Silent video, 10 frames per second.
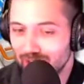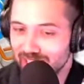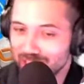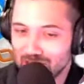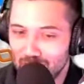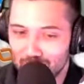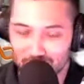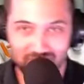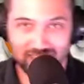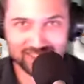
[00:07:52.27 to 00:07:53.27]
I'll take a shot
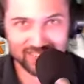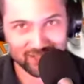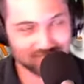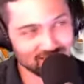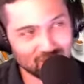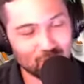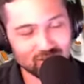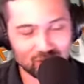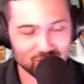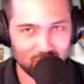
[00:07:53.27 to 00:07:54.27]
on him in Thanksgiving because he
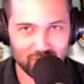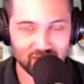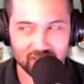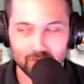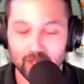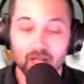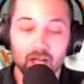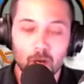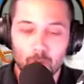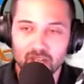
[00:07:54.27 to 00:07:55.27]
always goes off in Thanksgiving.
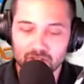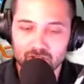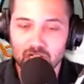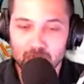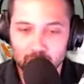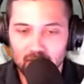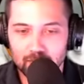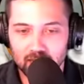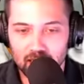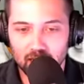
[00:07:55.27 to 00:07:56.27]
But there's going to be
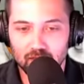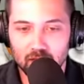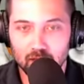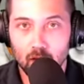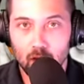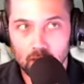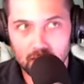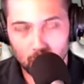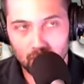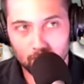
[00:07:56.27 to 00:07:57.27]
games ahead. I think
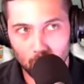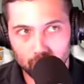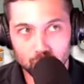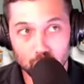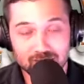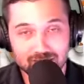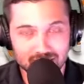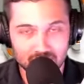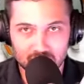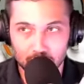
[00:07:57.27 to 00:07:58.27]
that's why I think Marvin Jones
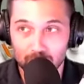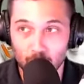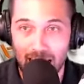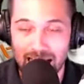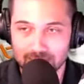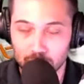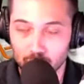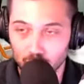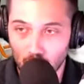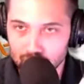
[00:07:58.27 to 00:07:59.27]
is still somebody who has to
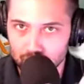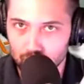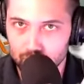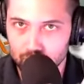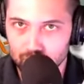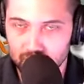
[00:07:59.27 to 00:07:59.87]
be rostered on your